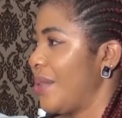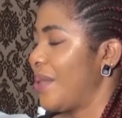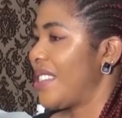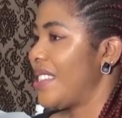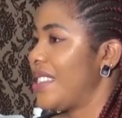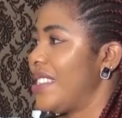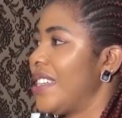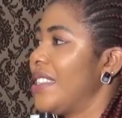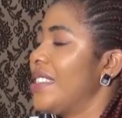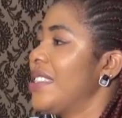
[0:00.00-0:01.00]
with the
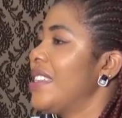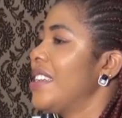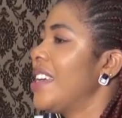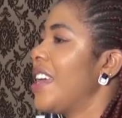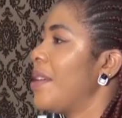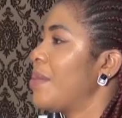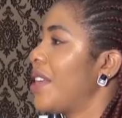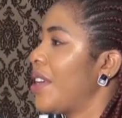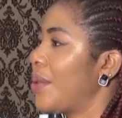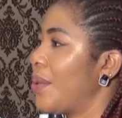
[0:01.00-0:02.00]
then
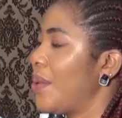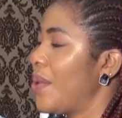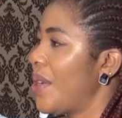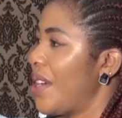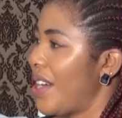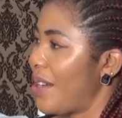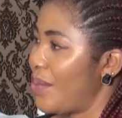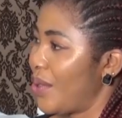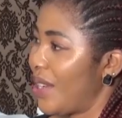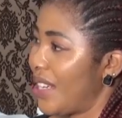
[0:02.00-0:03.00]
MKO
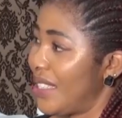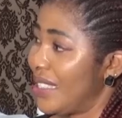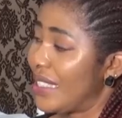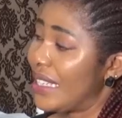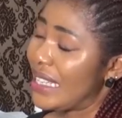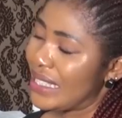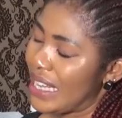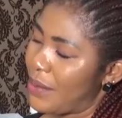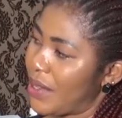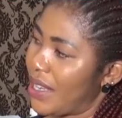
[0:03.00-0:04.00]
Abiola, the late
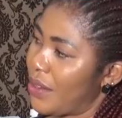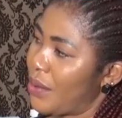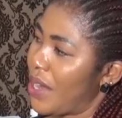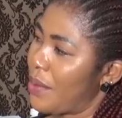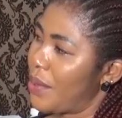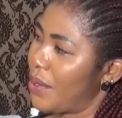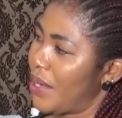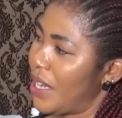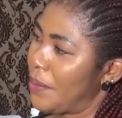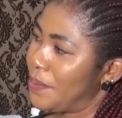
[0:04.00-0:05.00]
MKO
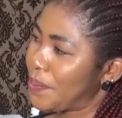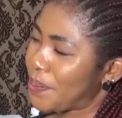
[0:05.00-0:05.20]
Abiola,